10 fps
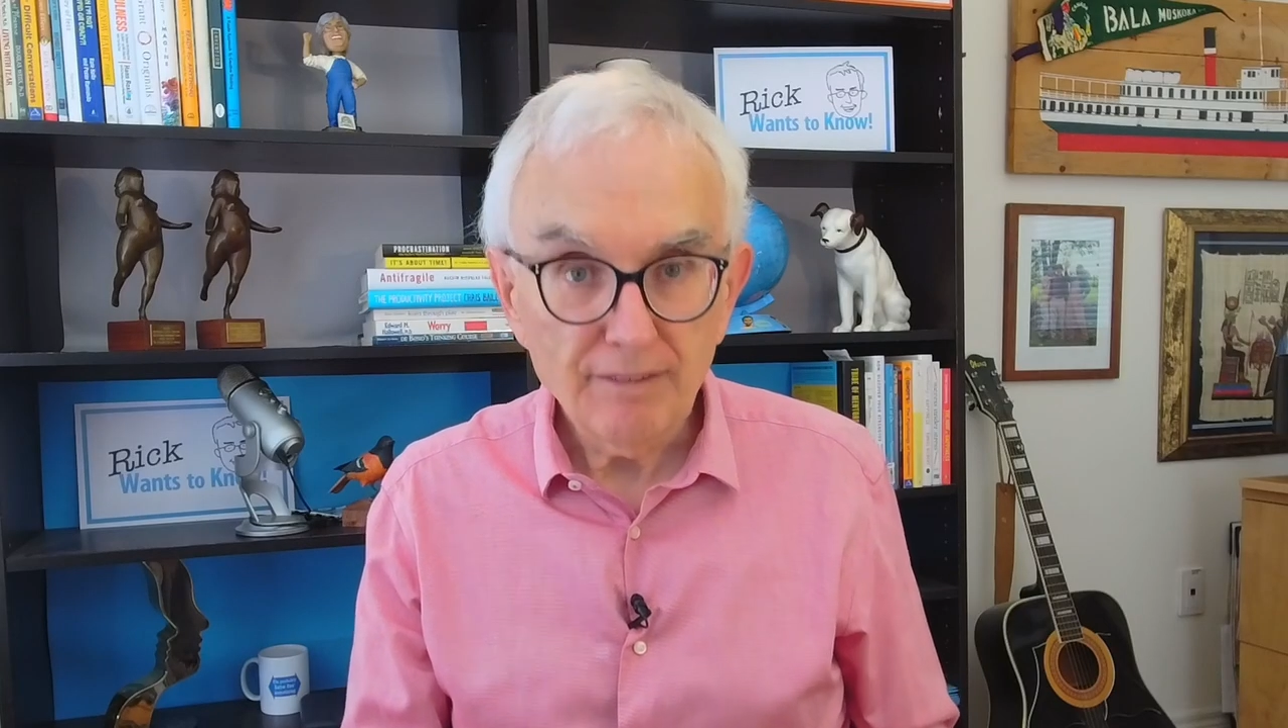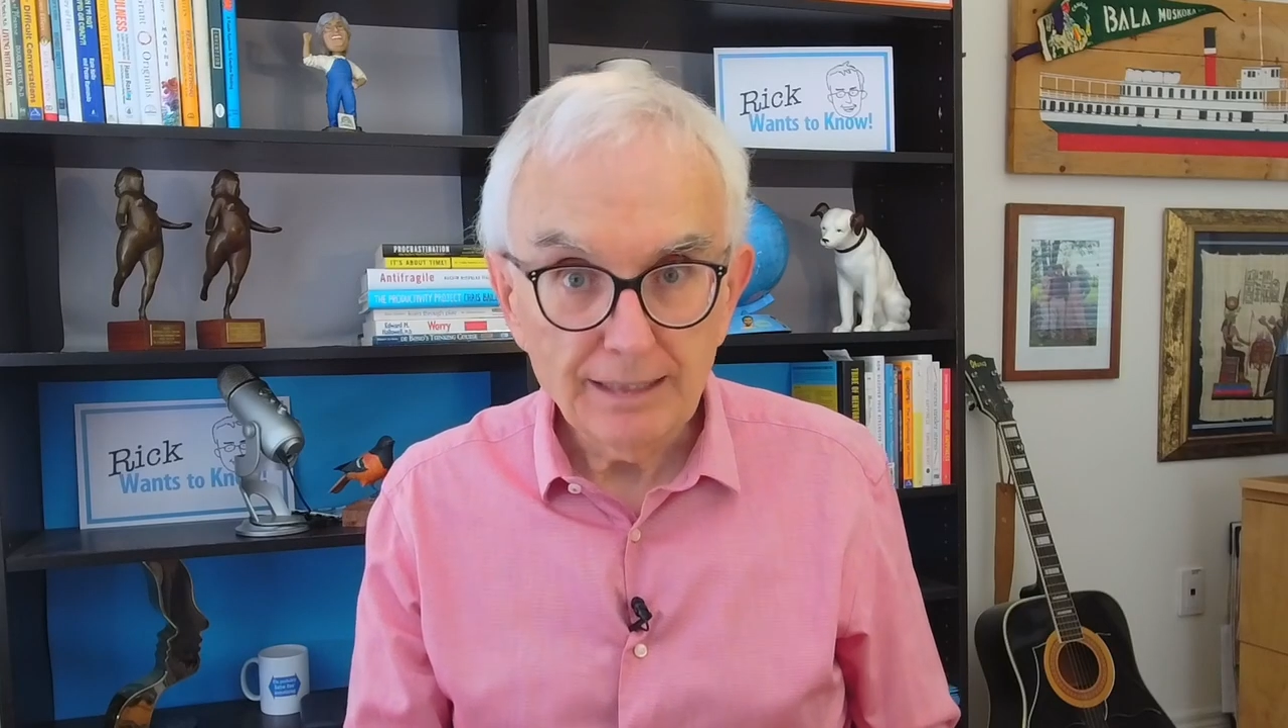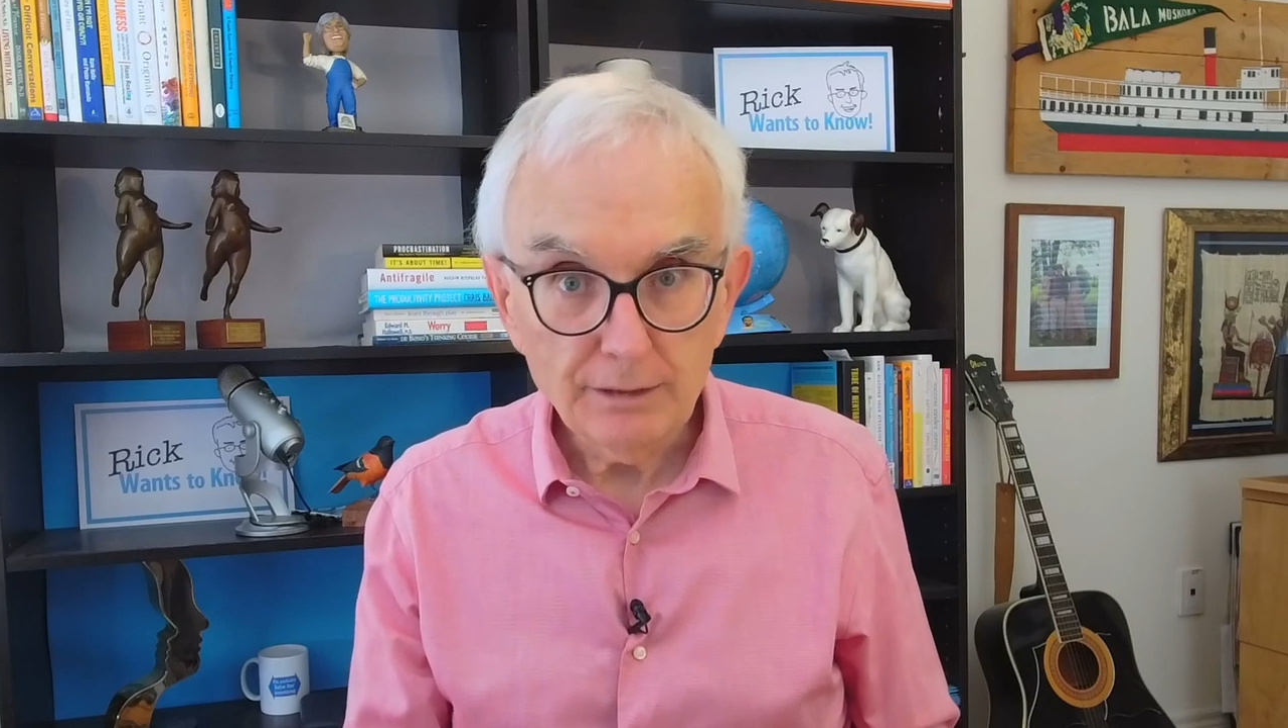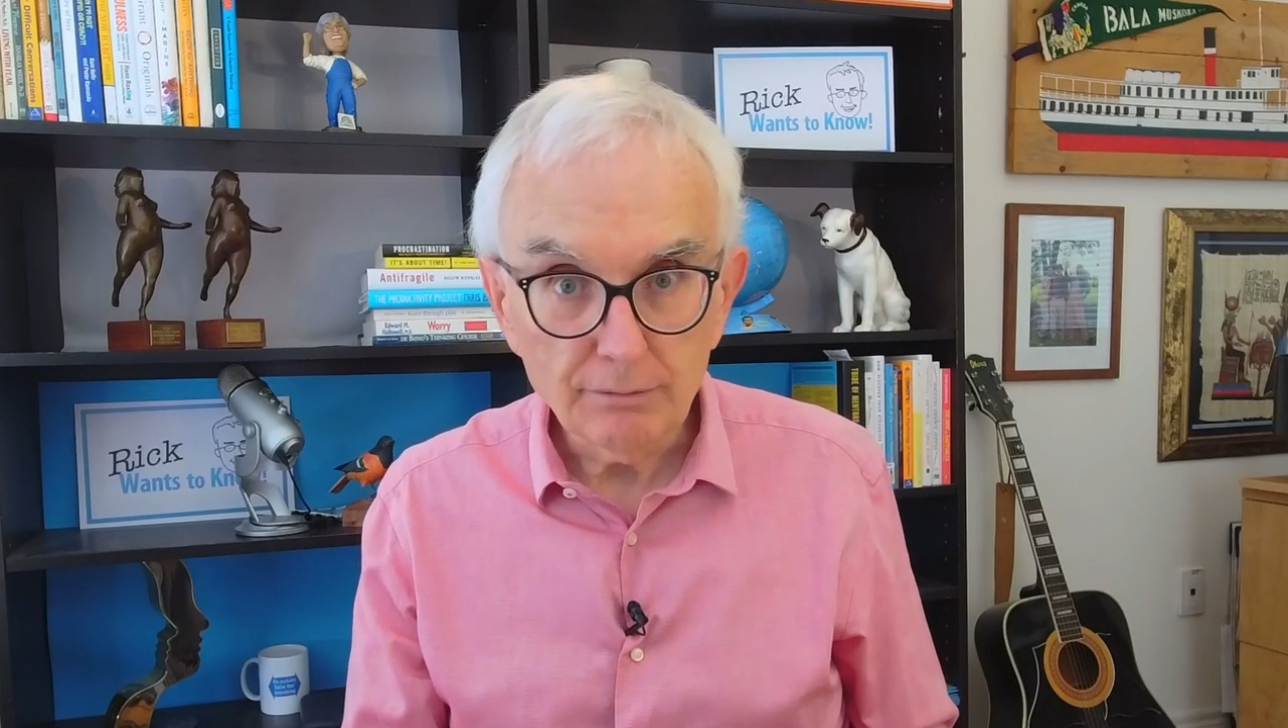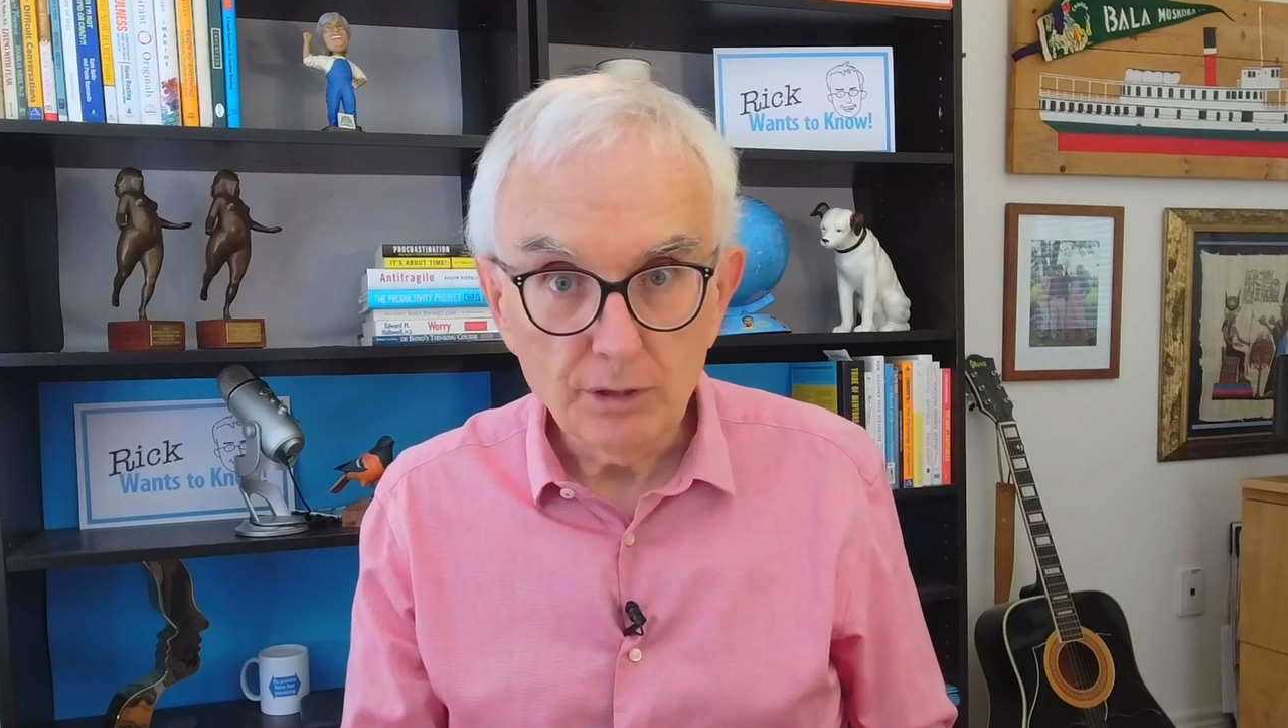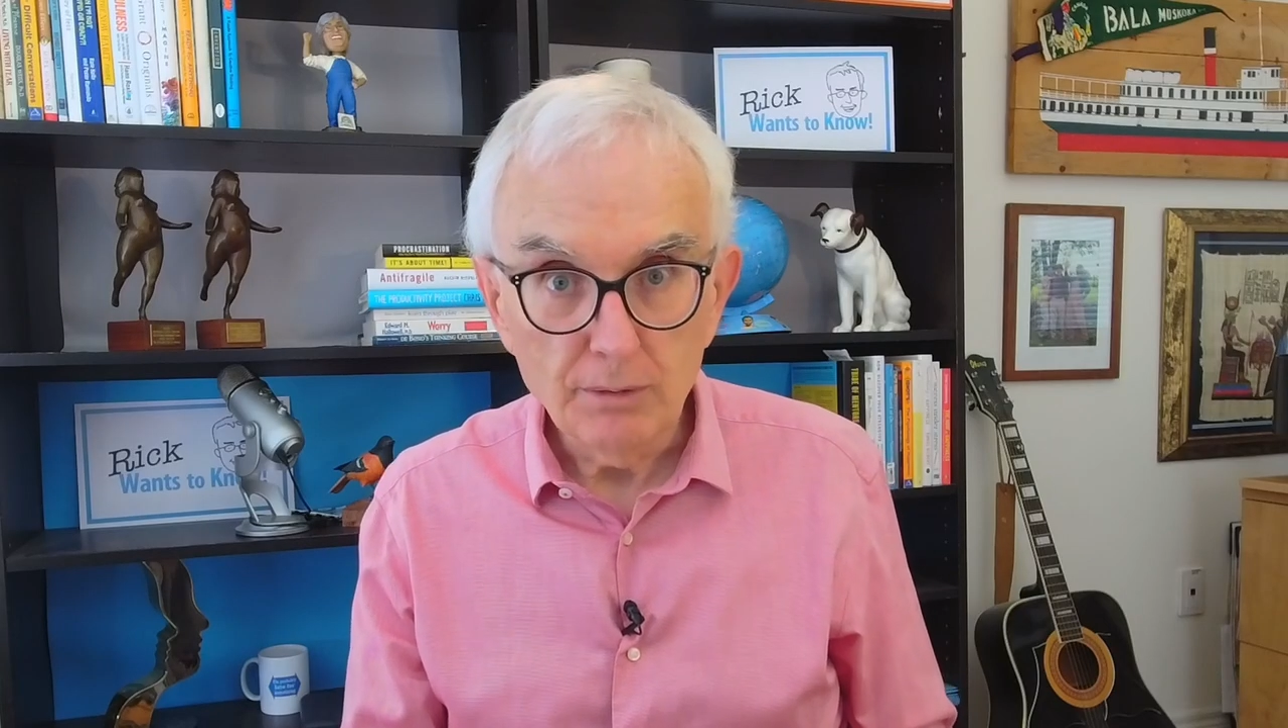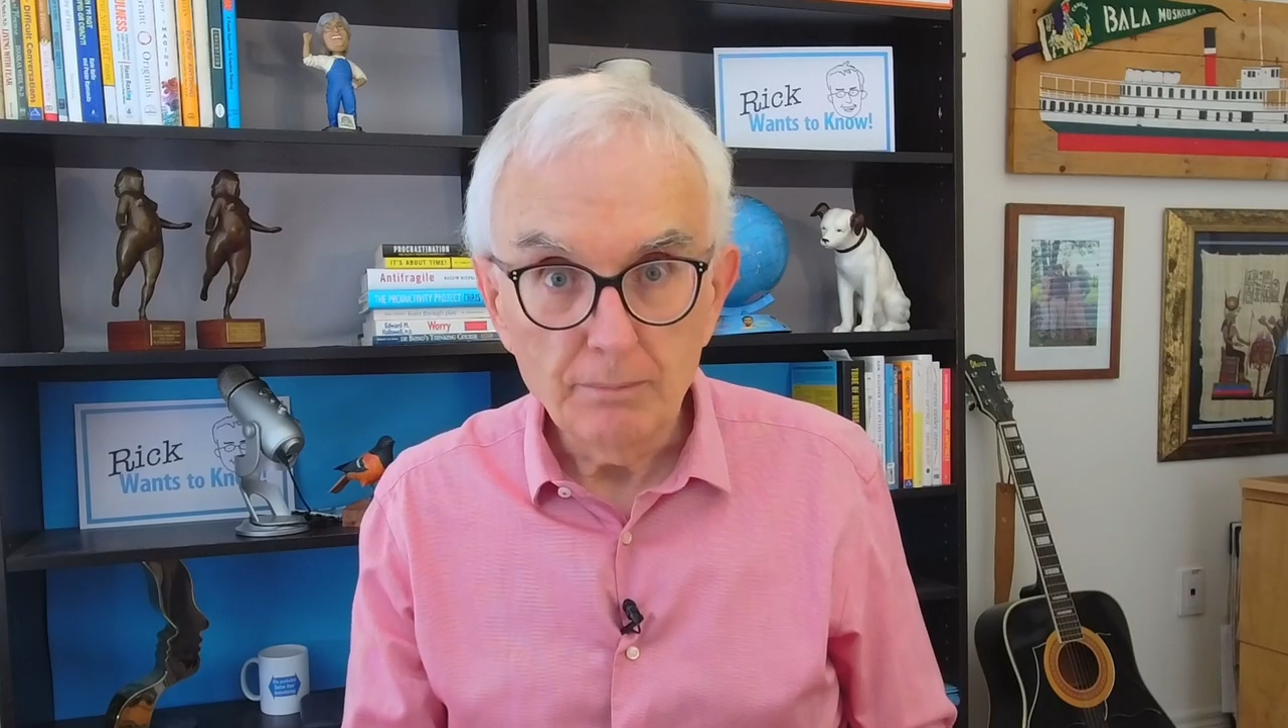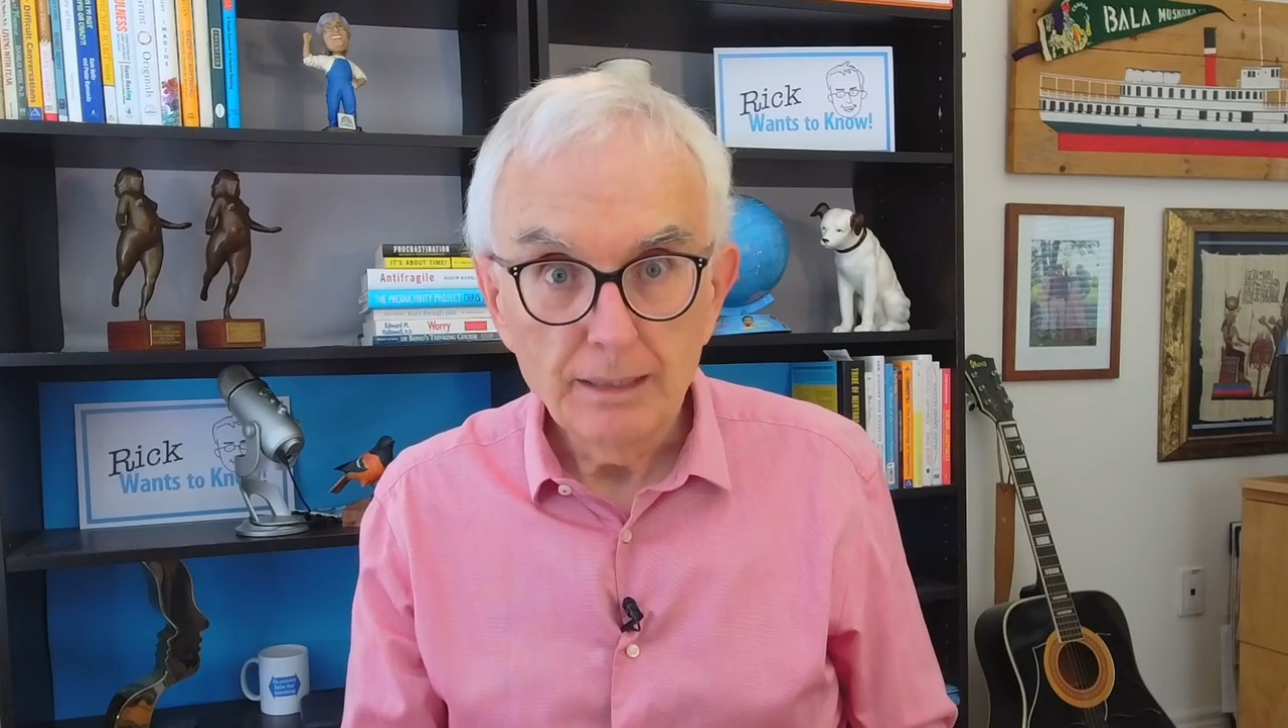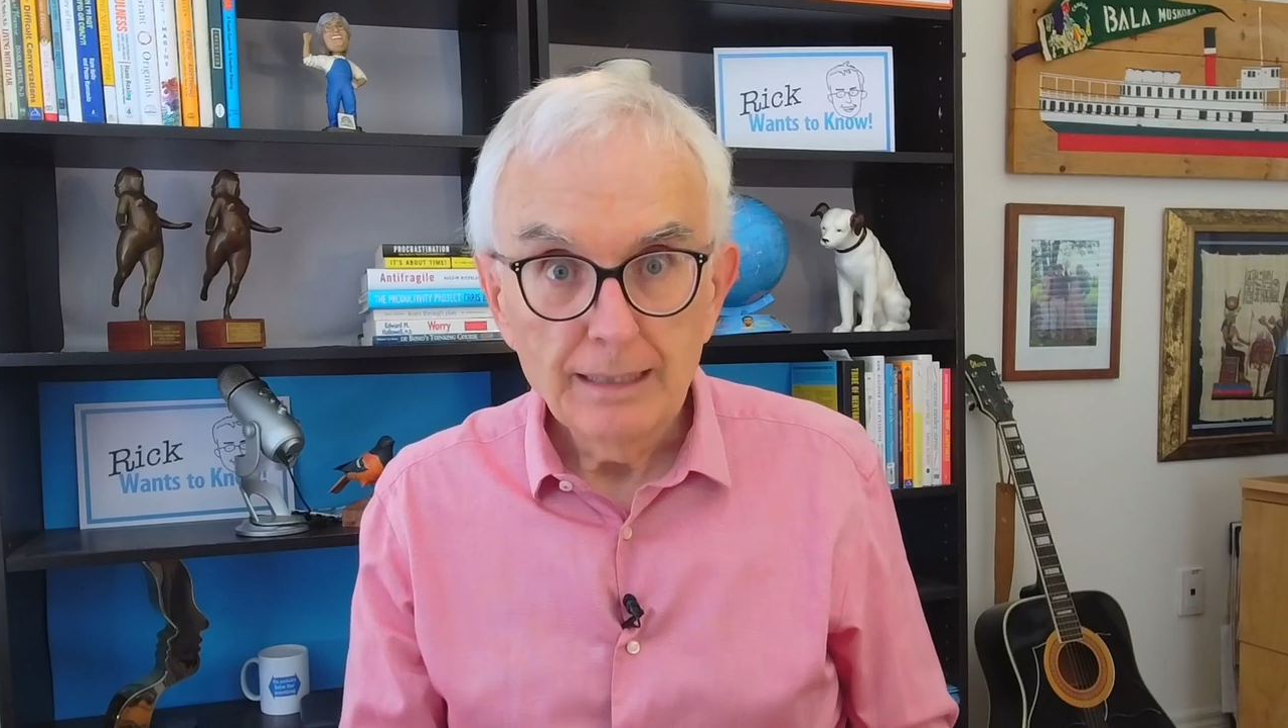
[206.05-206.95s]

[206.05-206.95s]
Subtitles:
find a room,